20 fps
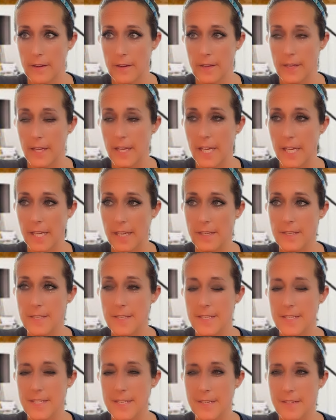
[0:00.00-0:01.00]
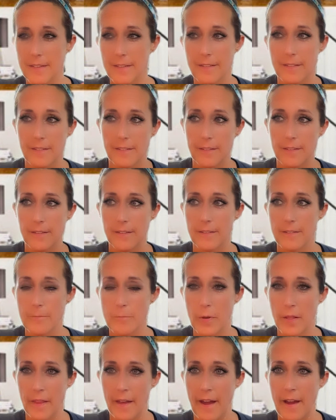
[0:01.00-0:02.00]
Higgins'
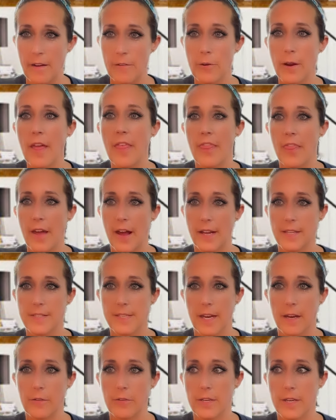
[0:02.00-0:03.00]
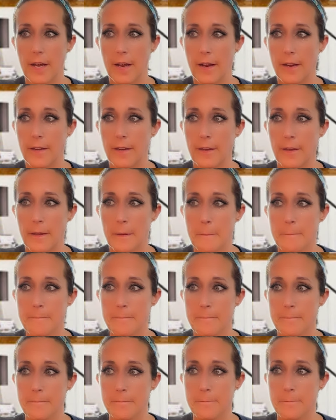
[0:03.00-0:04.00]
plow and that's how he died,
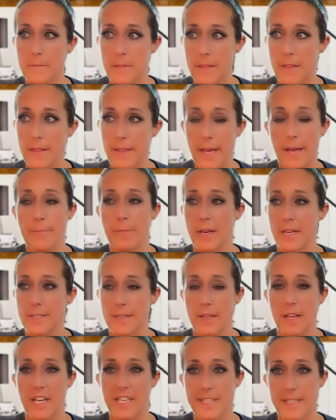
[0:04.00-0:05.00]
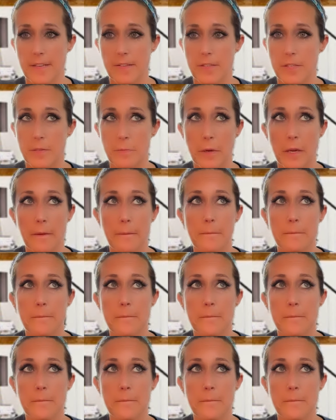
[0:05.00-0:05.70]
that makes a lot of sense to me.